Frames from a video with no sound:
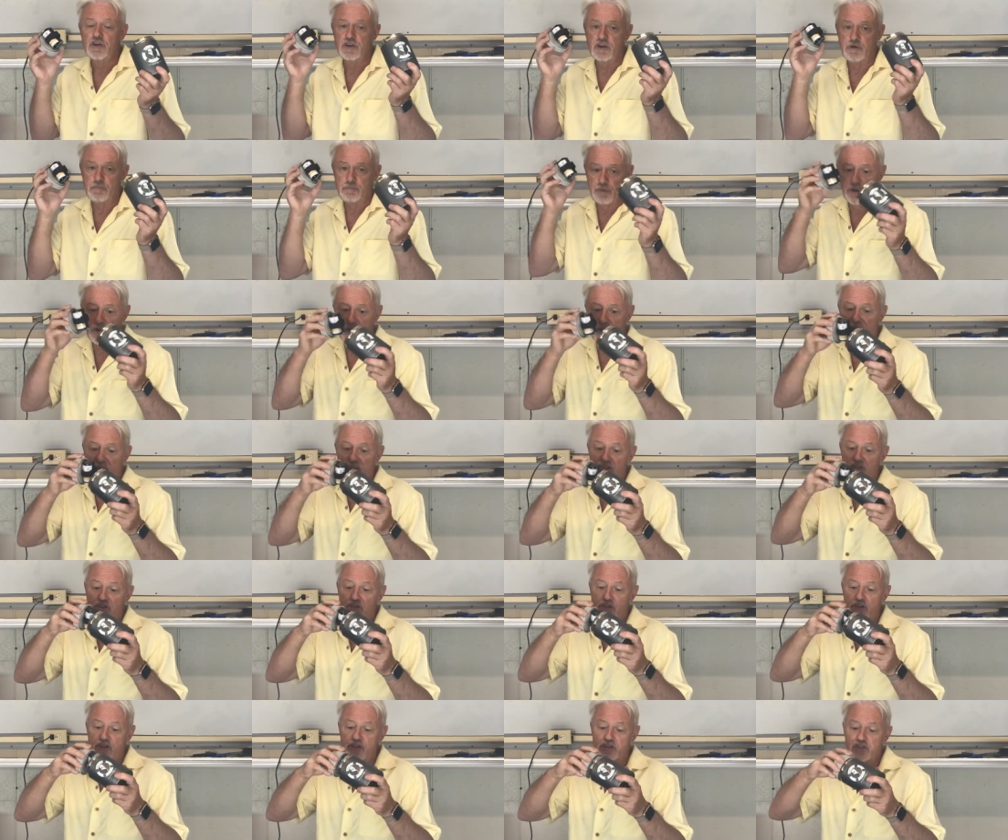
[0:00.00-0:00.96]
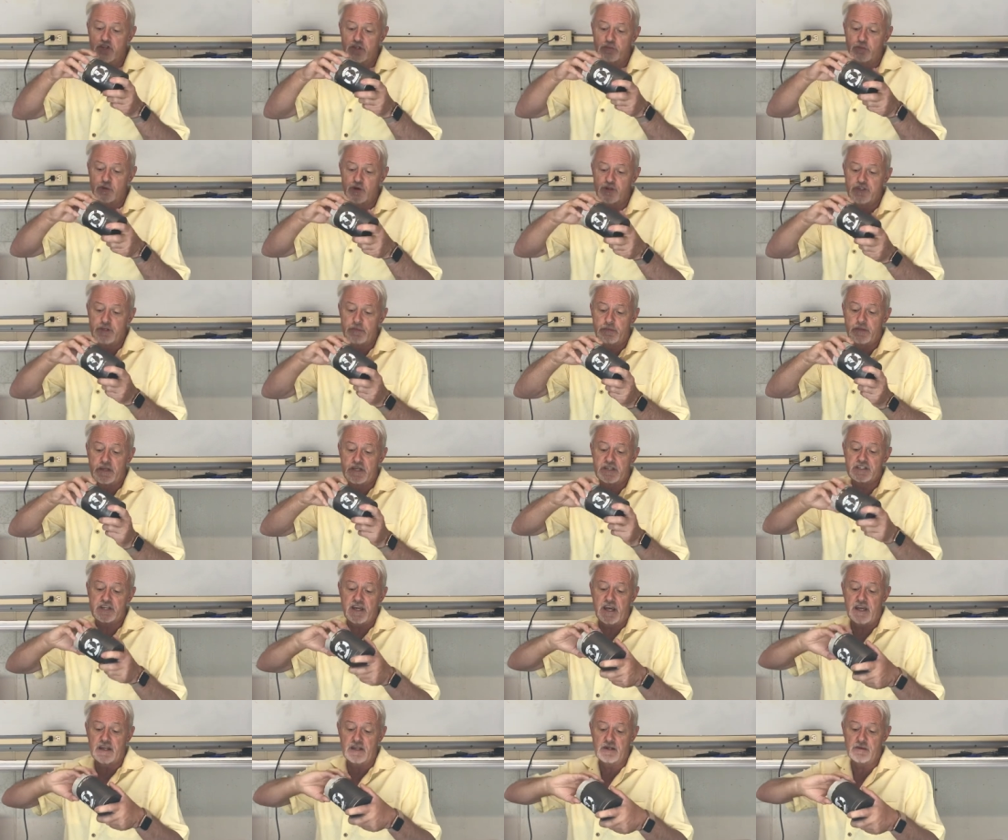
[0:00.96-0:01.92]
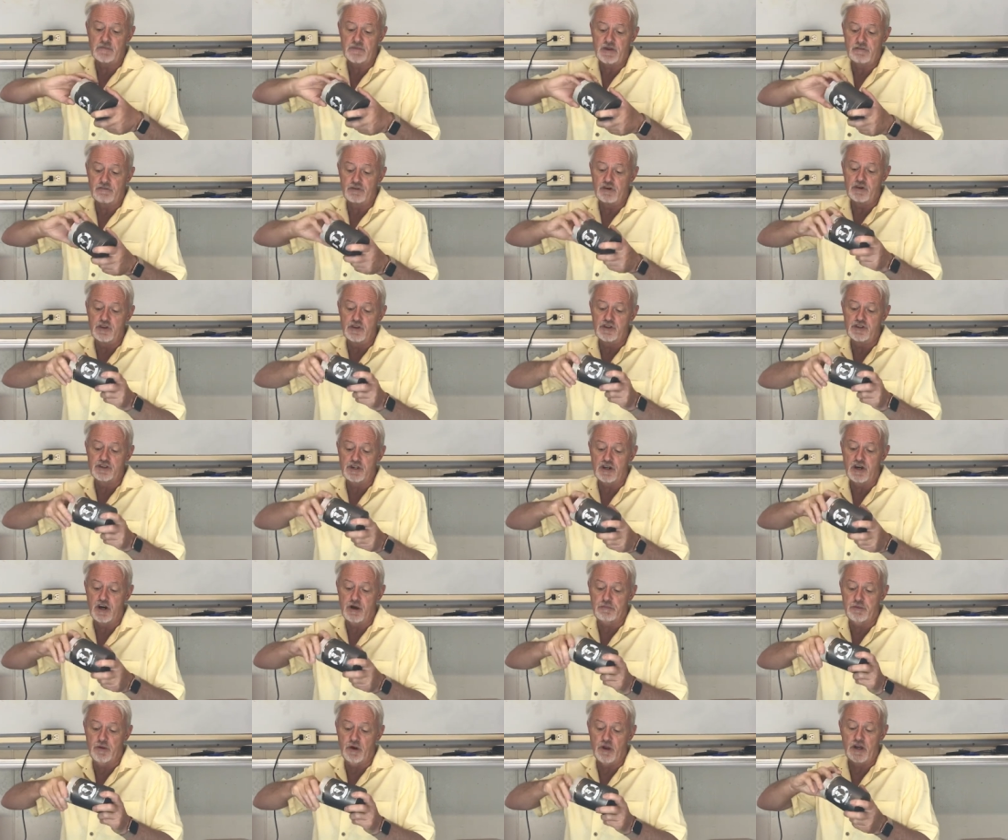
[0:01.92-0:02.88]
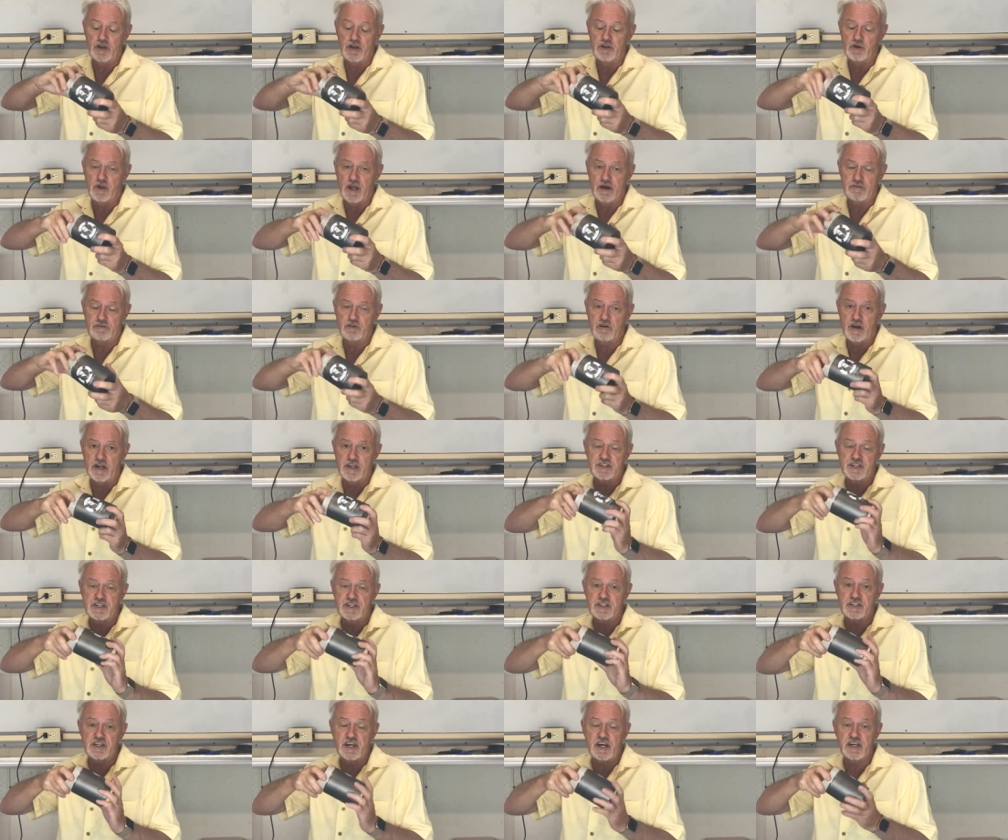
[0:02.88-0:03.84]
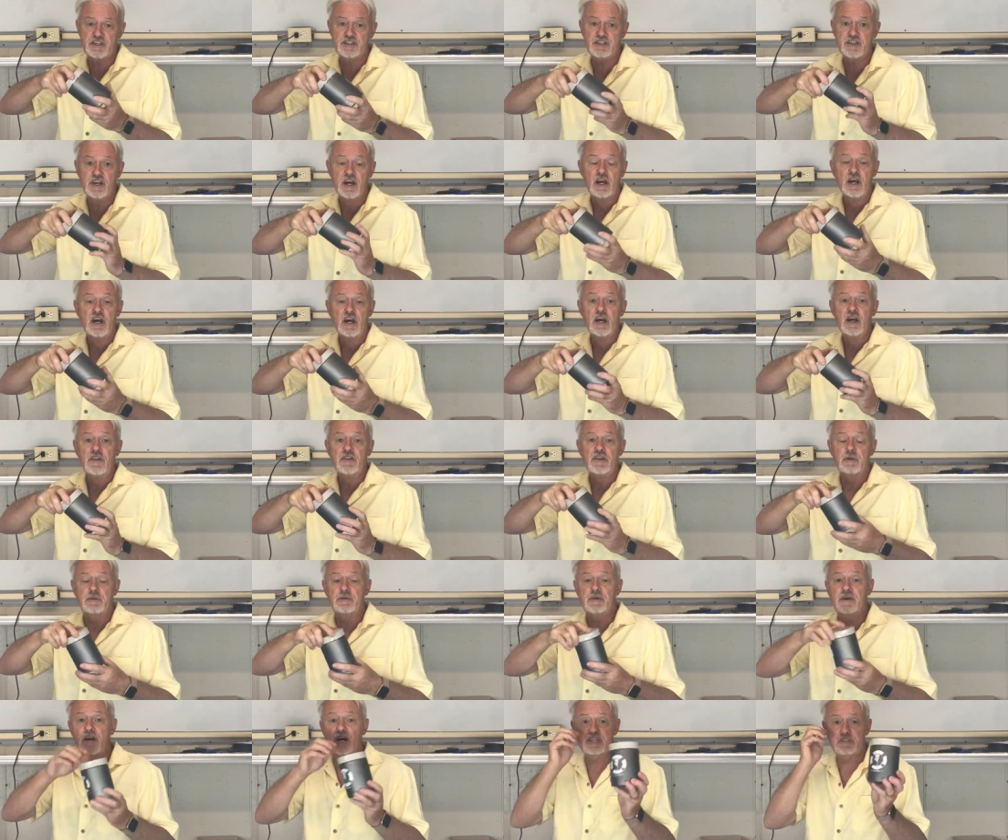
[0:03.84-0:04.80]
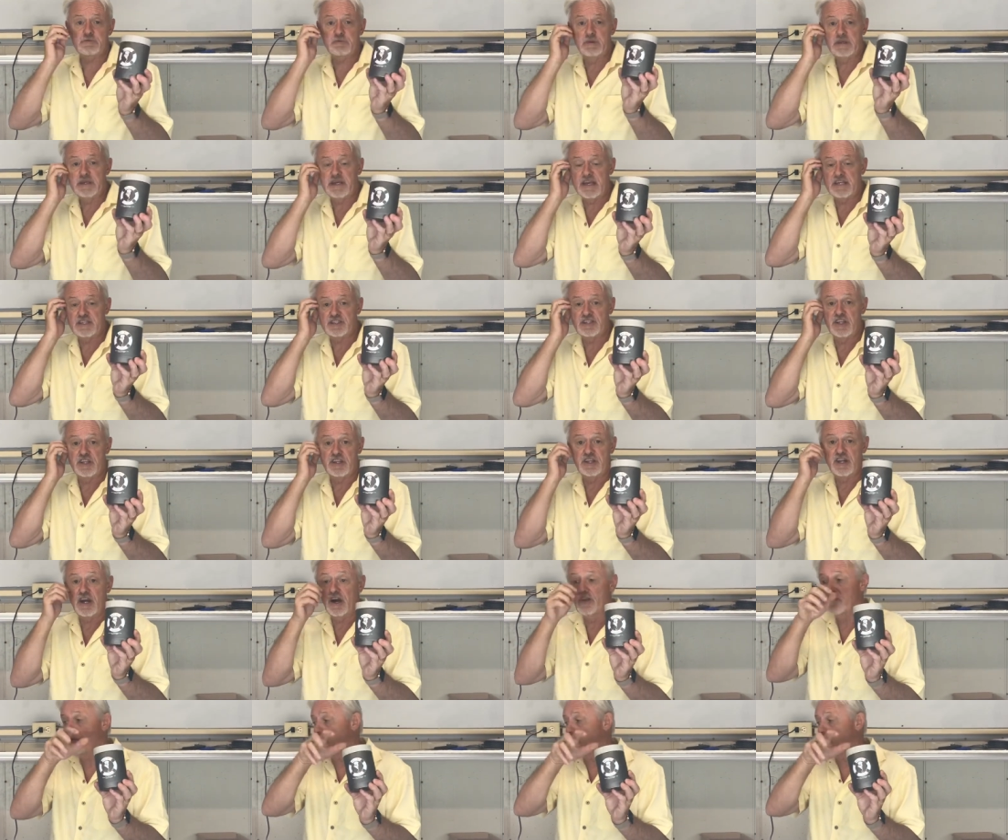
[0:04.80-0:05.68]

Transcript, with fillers: you put it into the suitable shipping container. If you're using our product, you'll have great success. The customer gets it at the